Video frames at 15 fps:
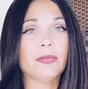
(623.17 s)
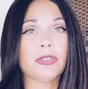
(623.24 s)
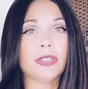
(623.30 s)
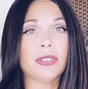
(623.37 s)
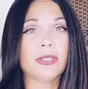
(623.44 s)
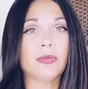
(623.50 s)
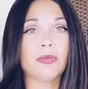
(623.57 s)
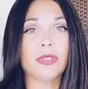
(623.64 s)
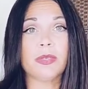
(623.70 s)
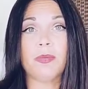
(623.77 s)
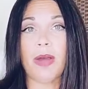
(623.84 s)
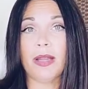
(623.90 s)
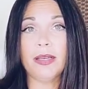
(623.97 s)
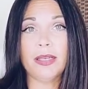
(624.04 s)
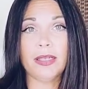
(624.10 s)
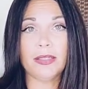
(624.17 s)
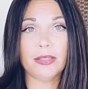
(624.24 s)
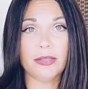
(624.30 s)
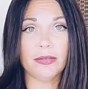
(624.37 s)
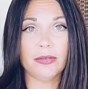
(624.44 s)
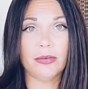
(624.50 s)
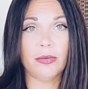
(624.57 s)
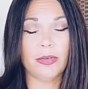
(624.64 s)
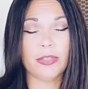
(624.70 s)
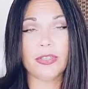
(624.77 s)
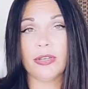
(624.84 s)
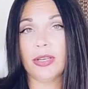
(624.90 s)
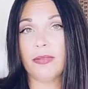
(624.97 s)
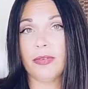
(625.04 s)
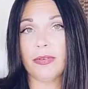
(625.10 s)
which is responding to what
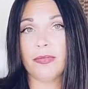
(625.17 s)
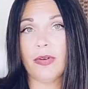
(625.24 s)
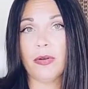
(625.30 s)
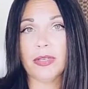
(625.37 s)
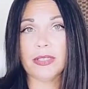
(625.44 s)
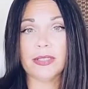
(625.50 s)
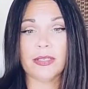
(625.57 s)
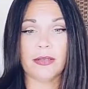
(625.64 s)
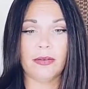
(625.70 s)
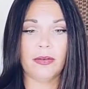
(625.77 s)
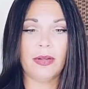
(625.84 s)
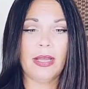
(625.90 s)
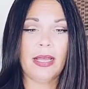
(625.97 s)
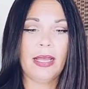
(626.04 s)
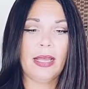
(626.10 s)
you're giving focus to.